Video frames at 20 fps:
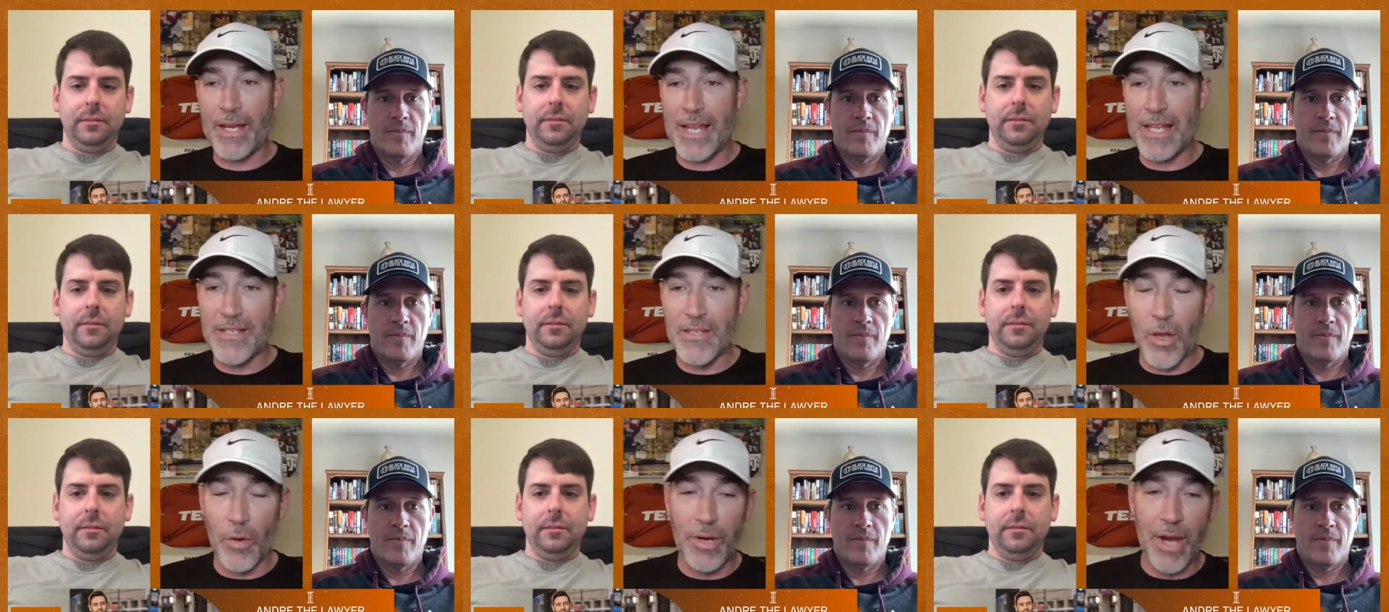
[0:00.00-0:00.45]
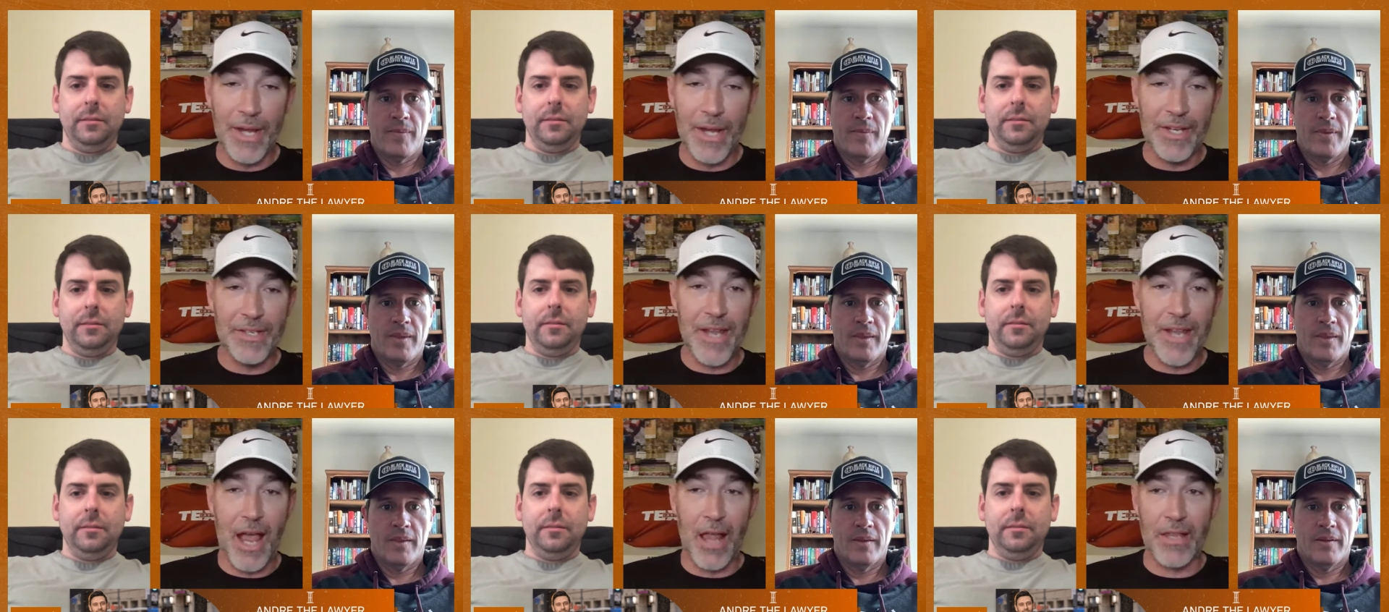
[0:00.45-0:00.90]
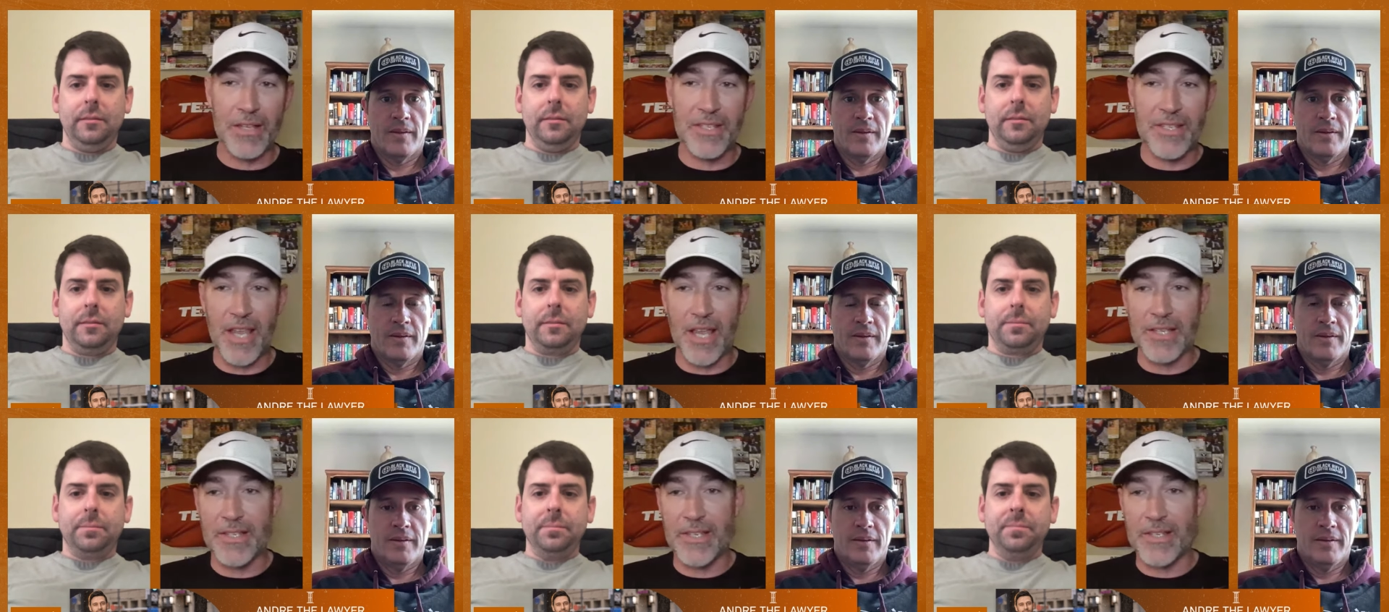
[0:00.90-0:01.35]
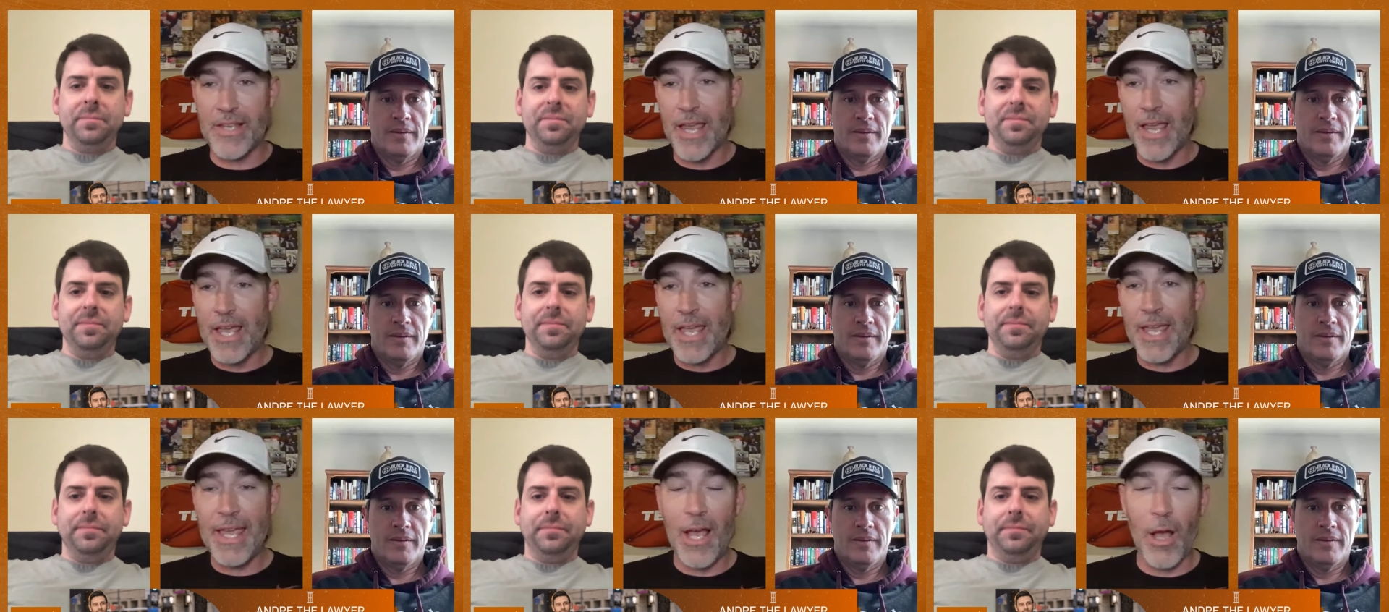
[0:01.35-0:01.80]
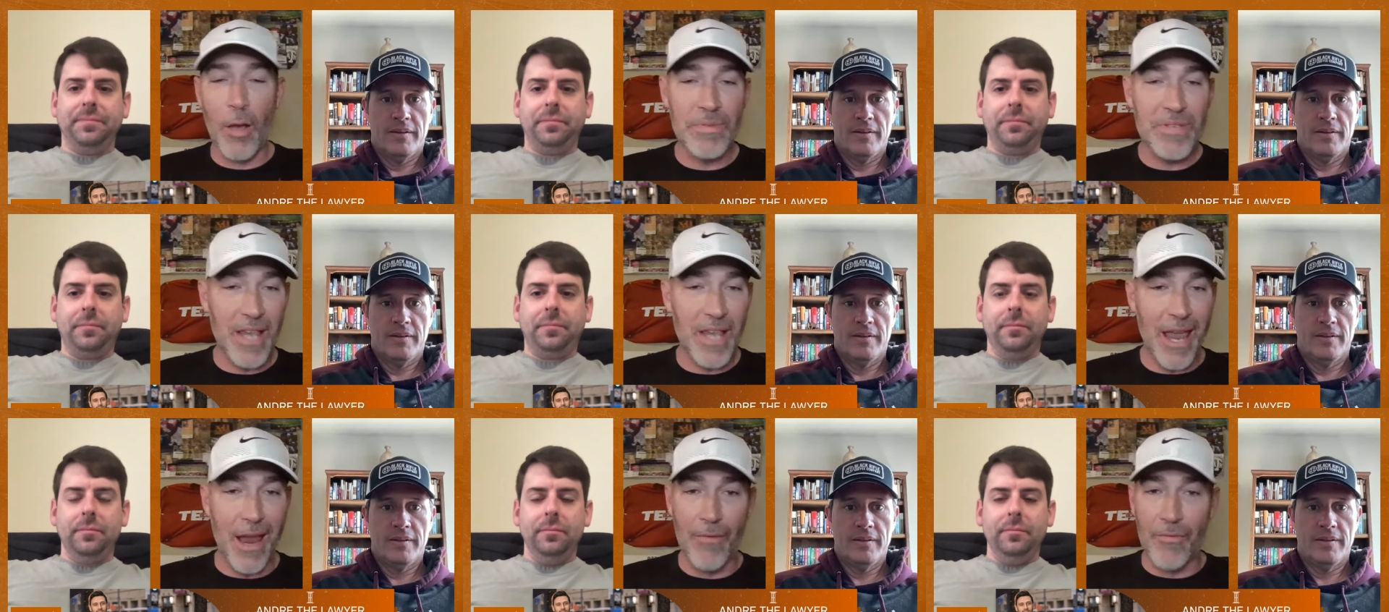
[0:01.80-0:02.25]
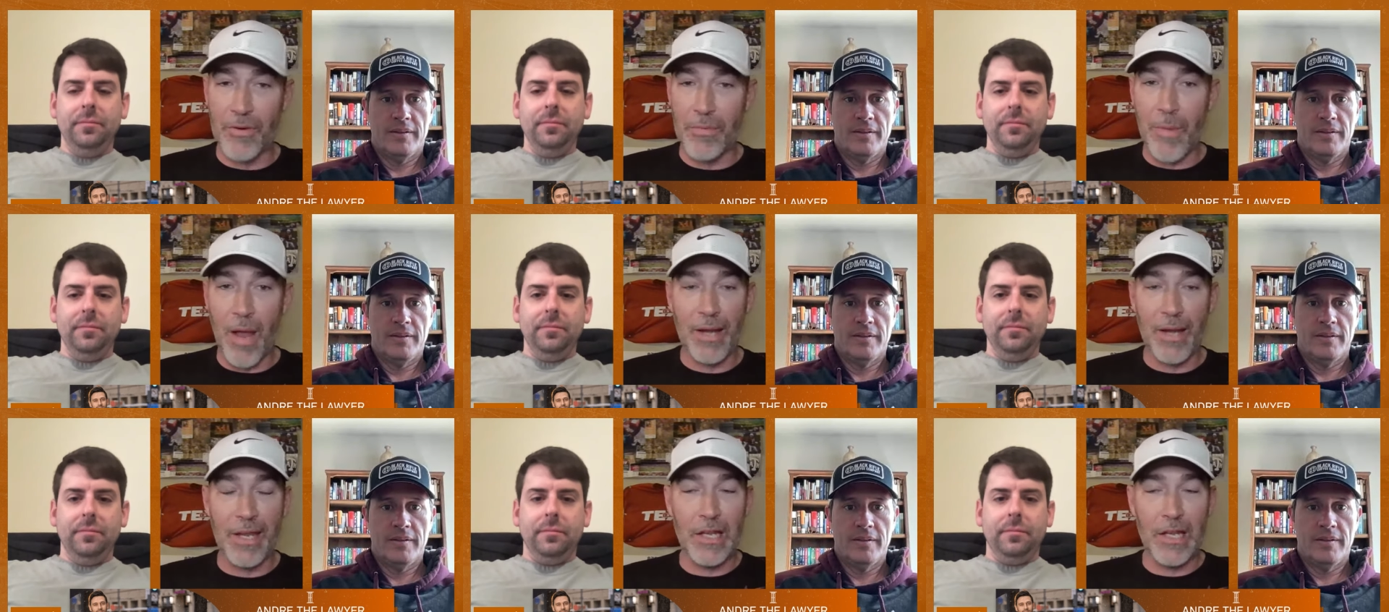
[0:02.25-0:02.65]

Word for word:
Speaker 1: He's located in Dallas, Texas. He helps everybody,